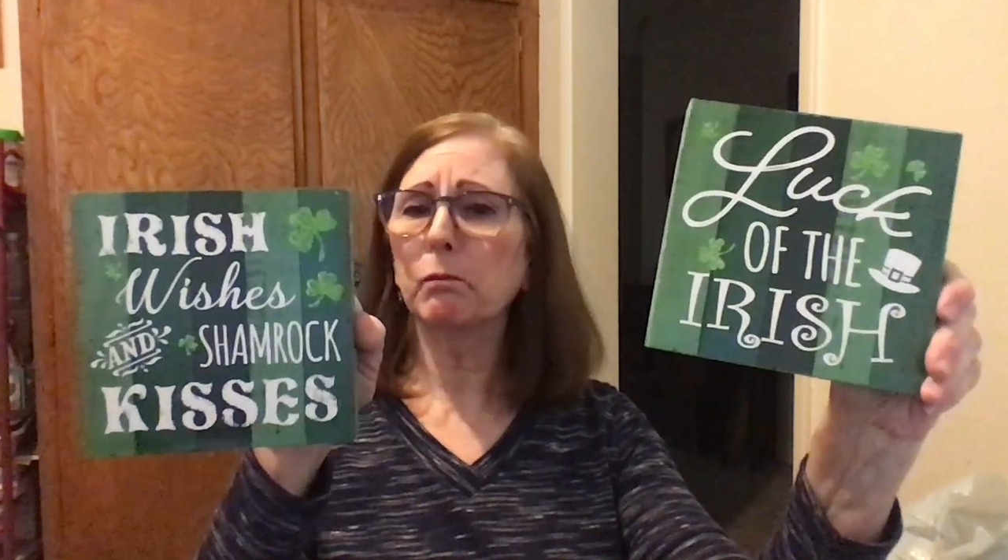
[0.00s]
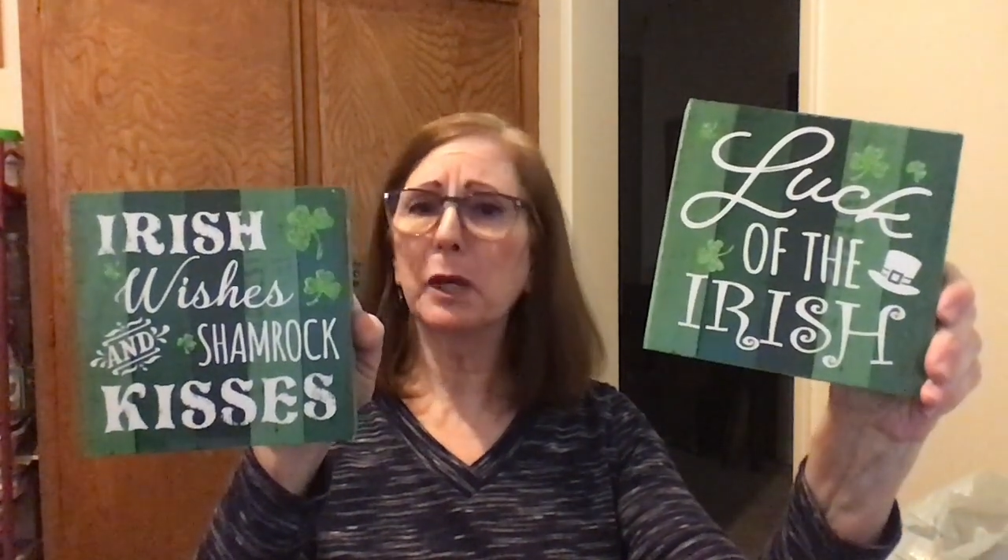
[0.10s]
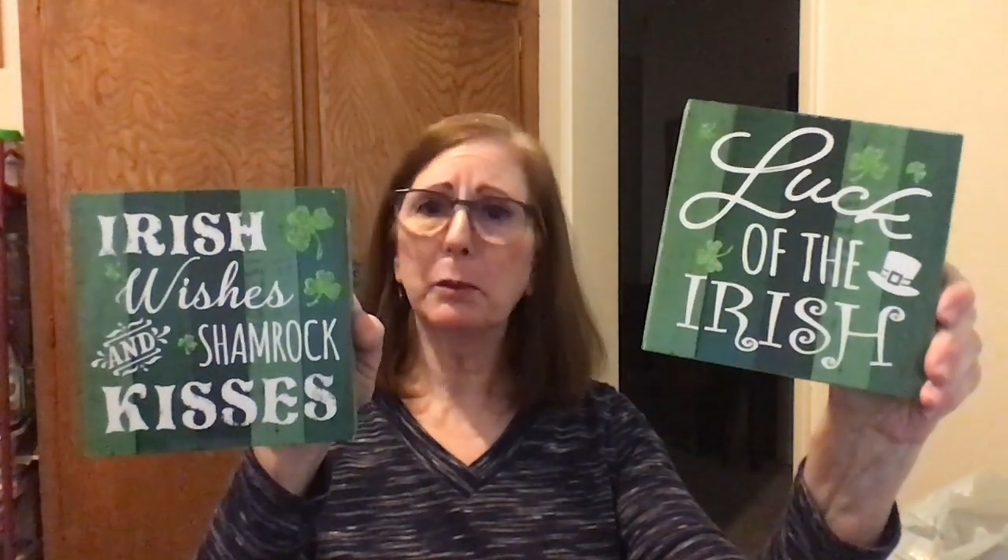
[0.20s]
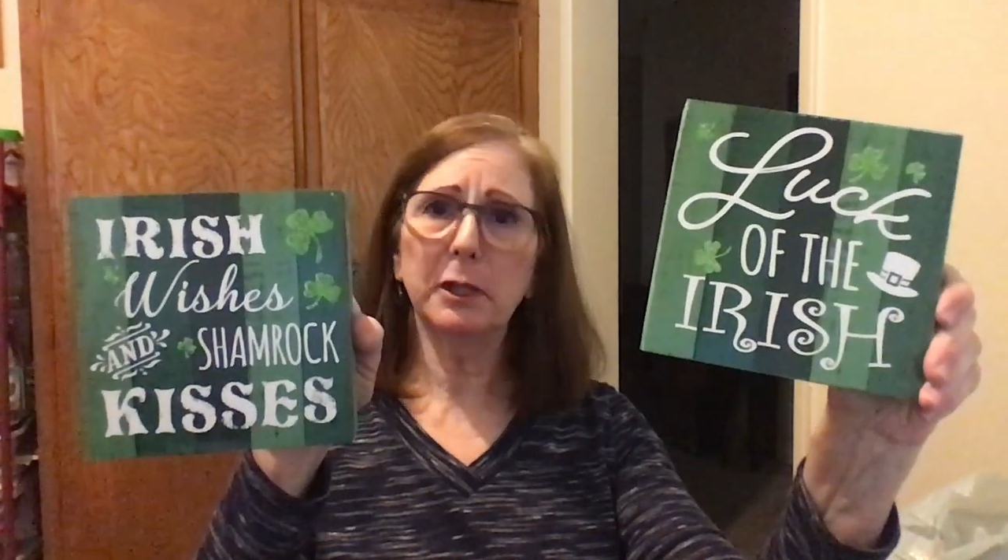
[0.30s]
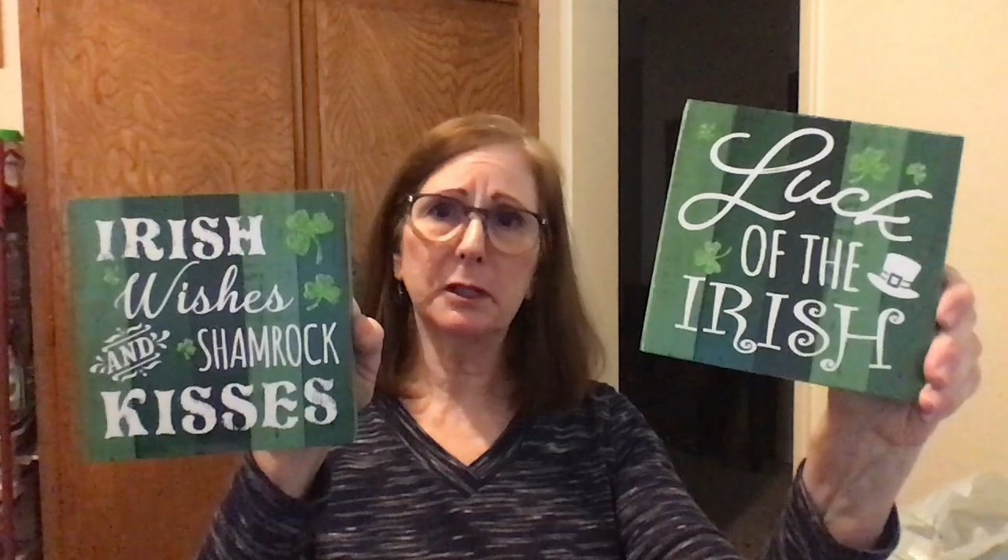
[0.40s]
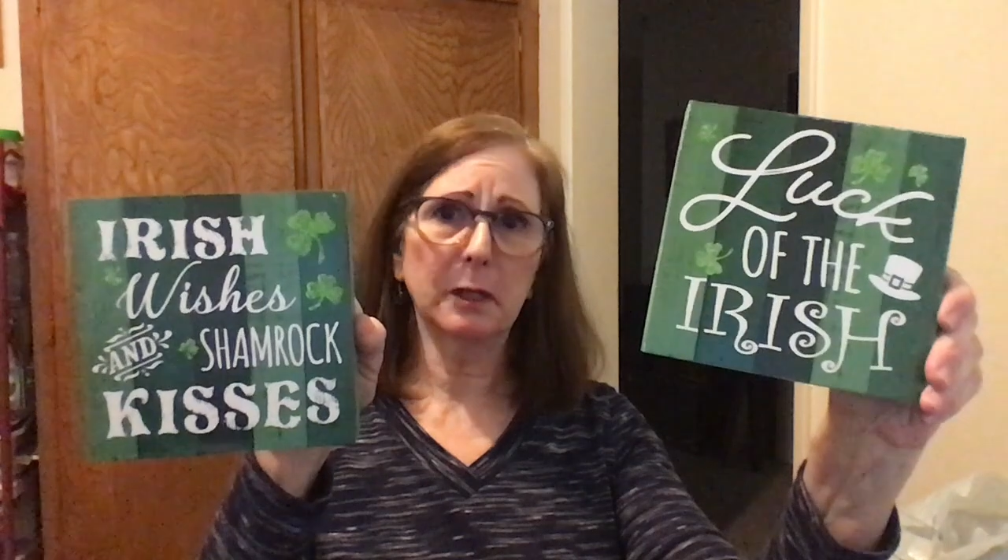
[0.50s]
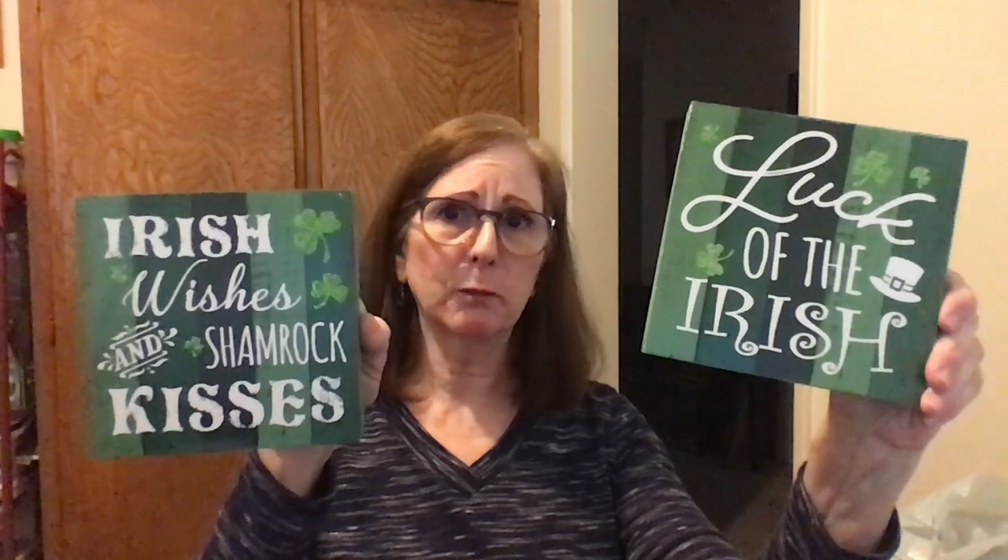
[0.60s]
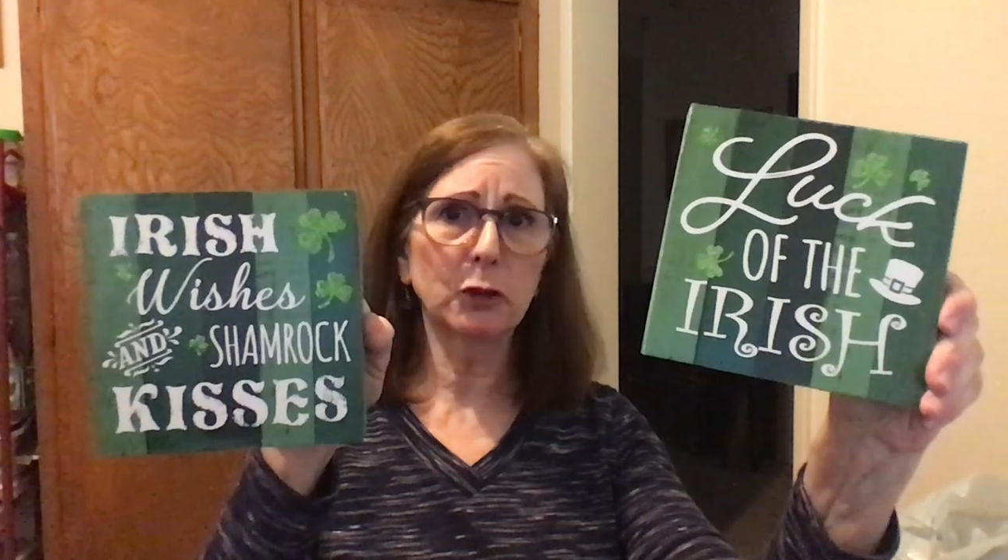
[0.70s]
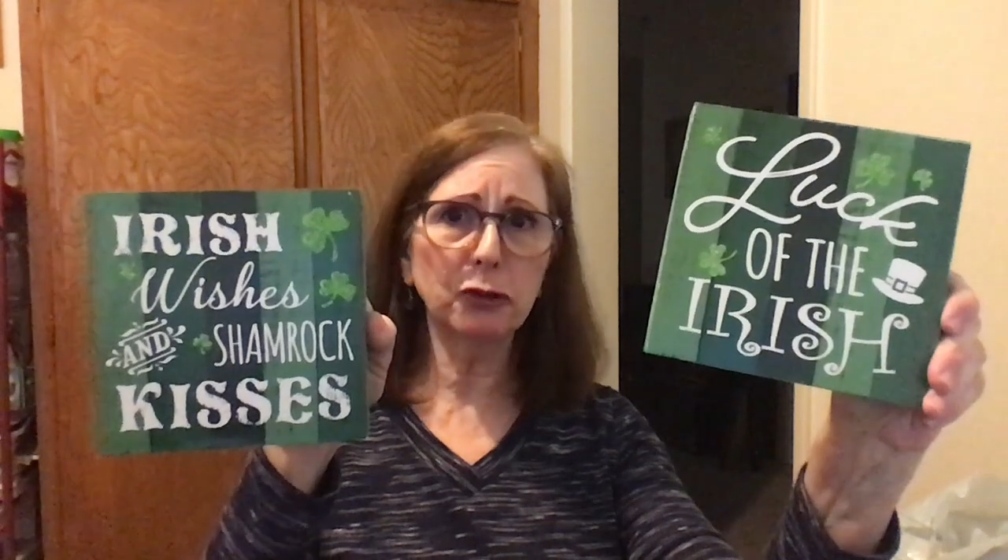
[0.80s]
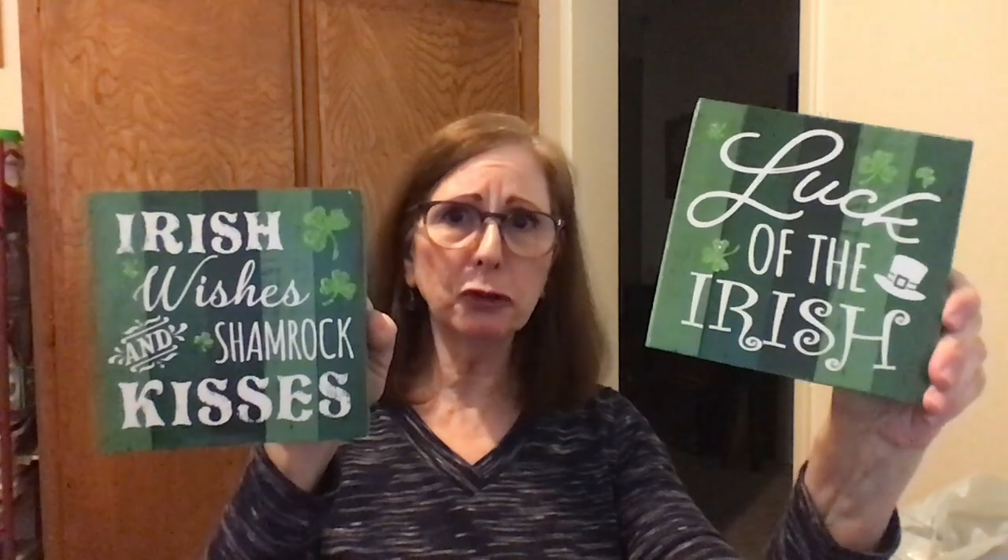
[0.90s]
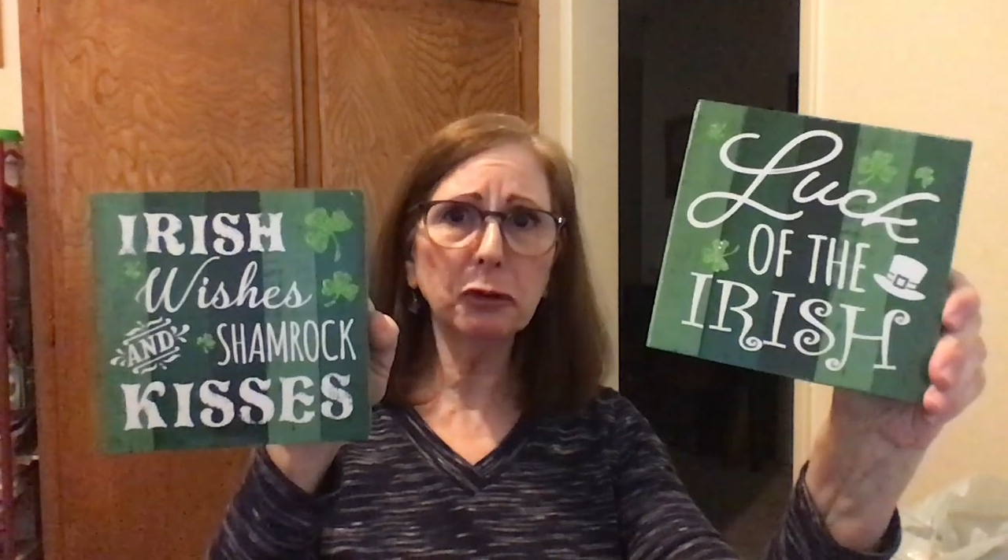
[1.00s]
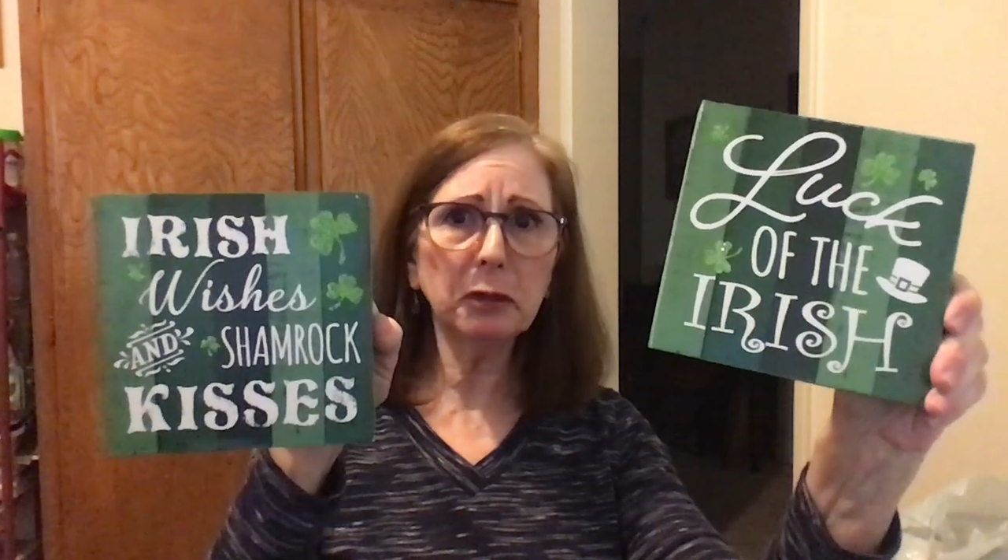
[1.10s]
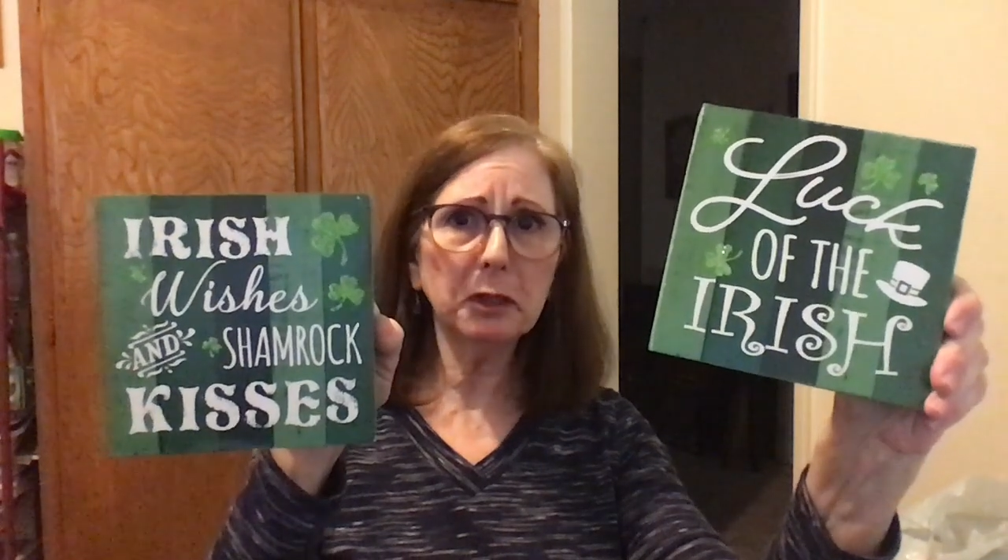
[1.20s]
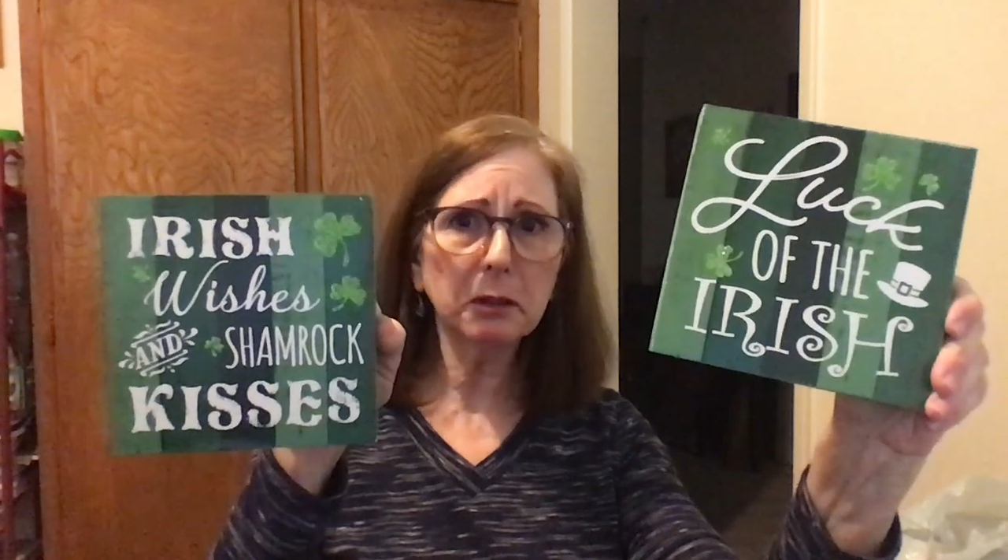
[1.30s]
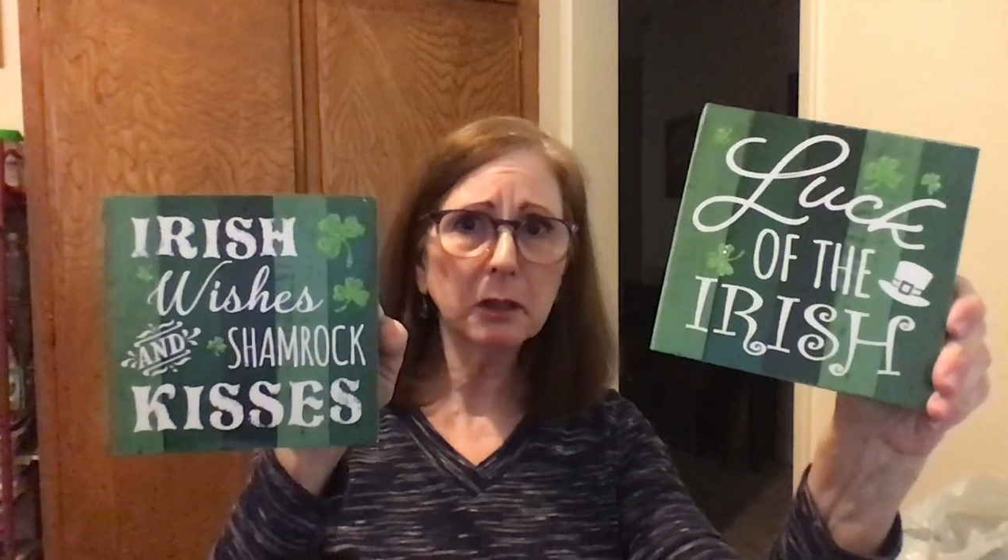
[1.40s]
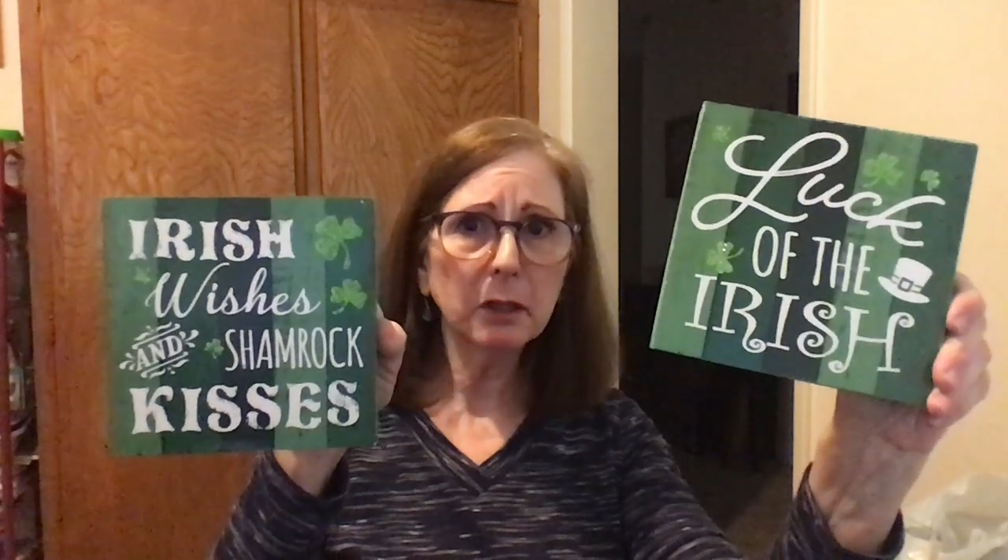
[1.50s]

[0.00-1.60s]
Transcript: maybe some jute,